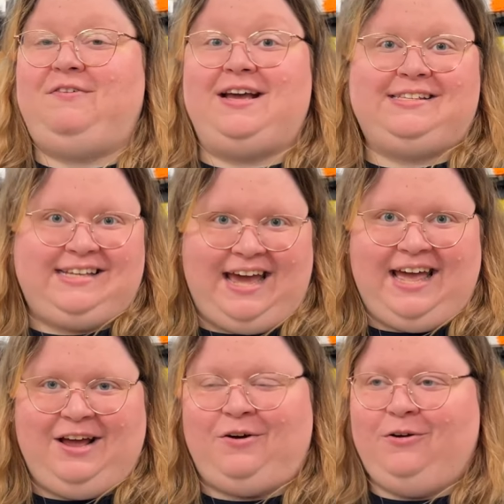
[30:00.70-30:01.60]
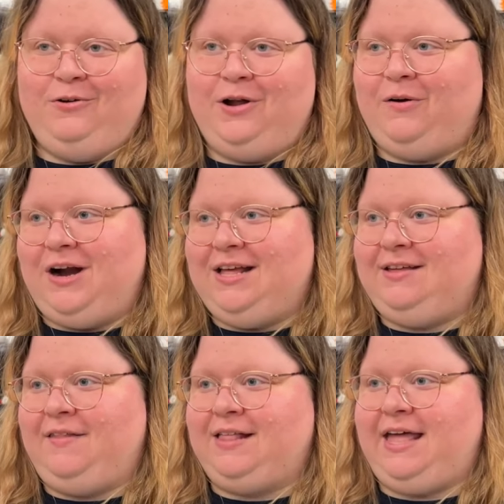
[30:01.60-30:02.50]
Phase 10 or Uno or
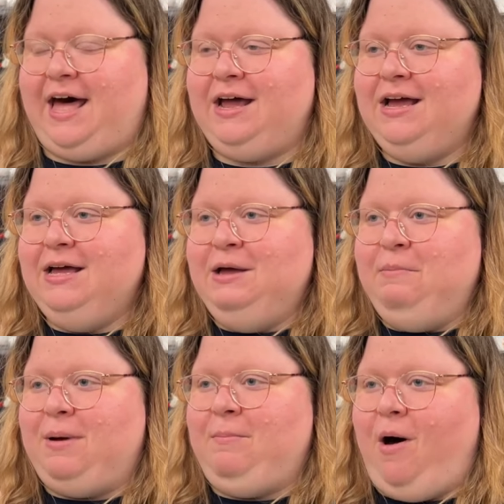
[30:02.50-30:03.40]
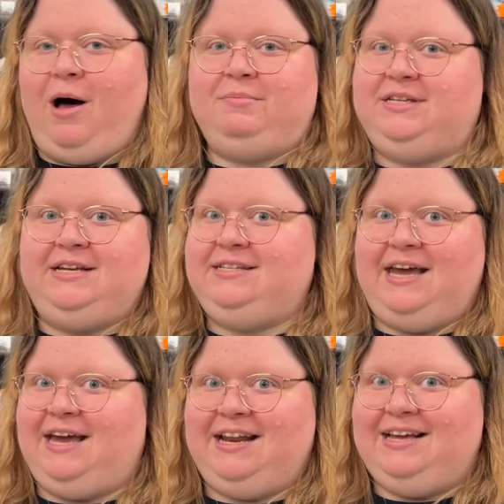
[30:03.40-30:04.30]
anything like that, my mom didn't
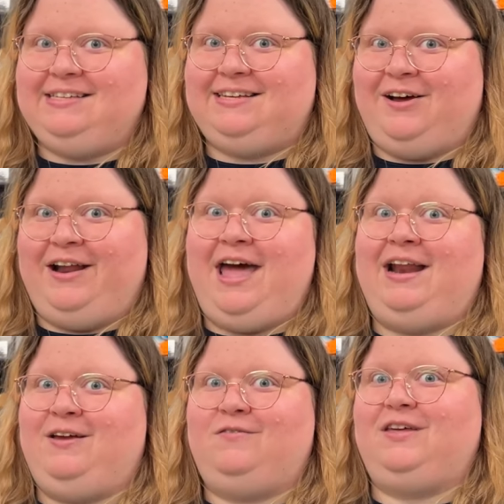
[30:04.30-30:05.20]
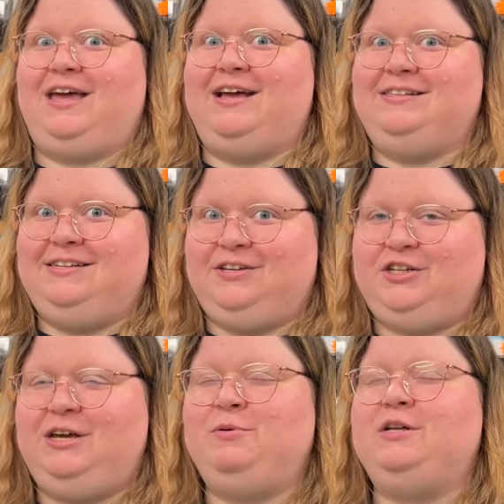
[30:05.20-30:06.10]
take it easy on any of the kids.
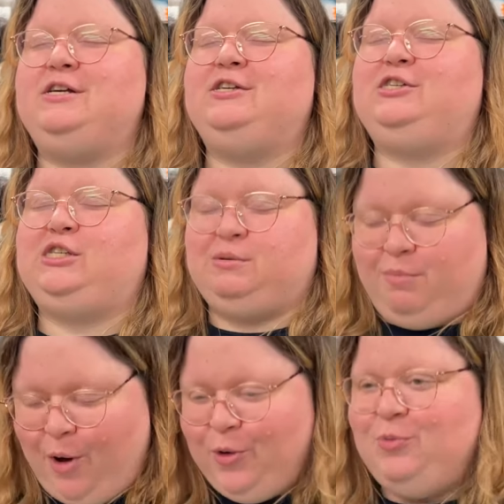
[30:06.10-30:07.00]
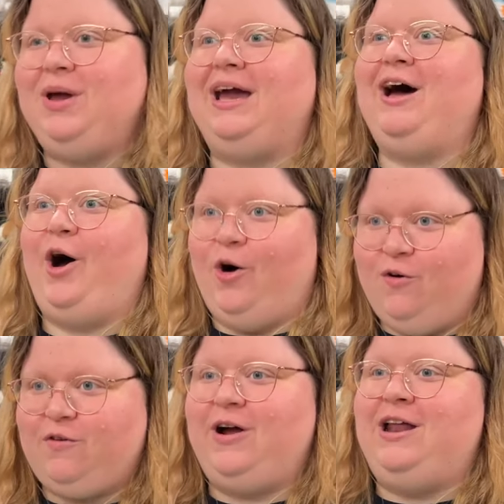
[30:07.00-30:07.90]
She would smoke me
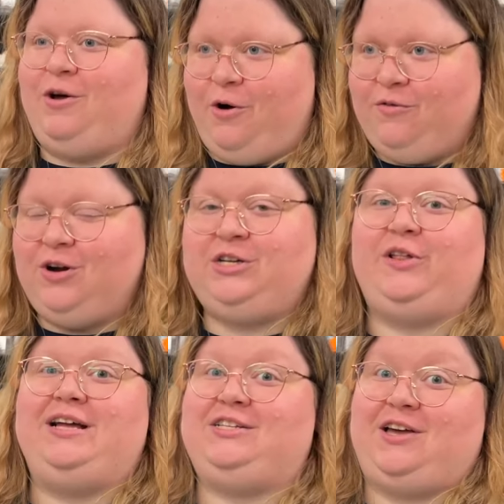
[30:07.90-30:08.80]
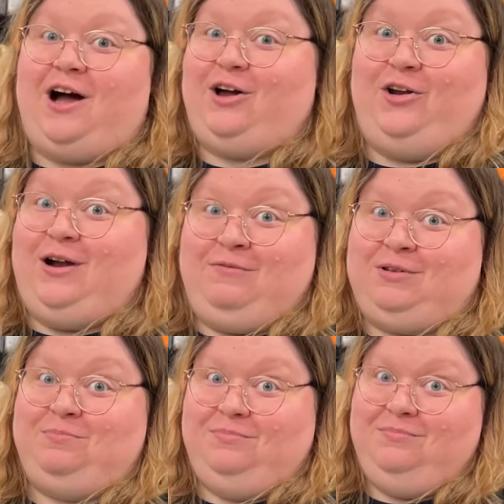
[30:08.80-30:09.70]
over and over until I just got good enough
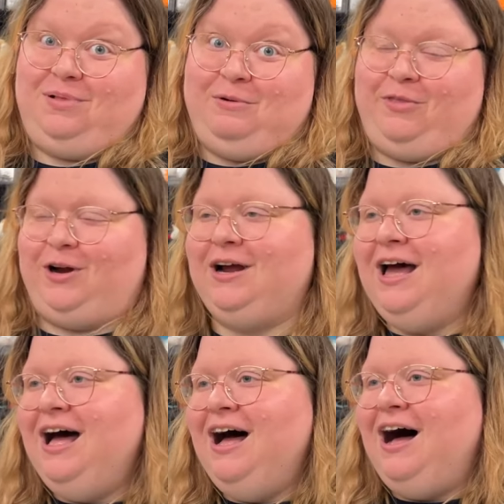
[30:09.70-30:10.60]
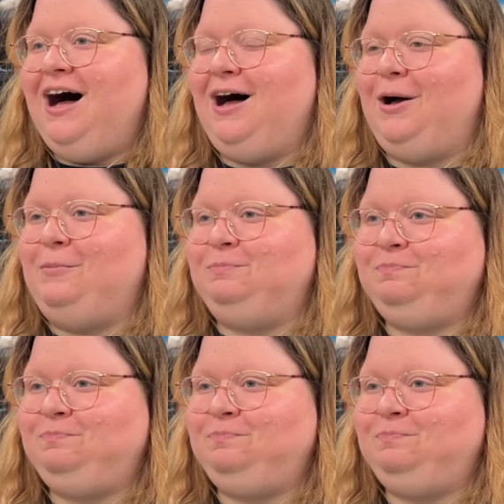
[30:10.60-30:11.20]
to play with her.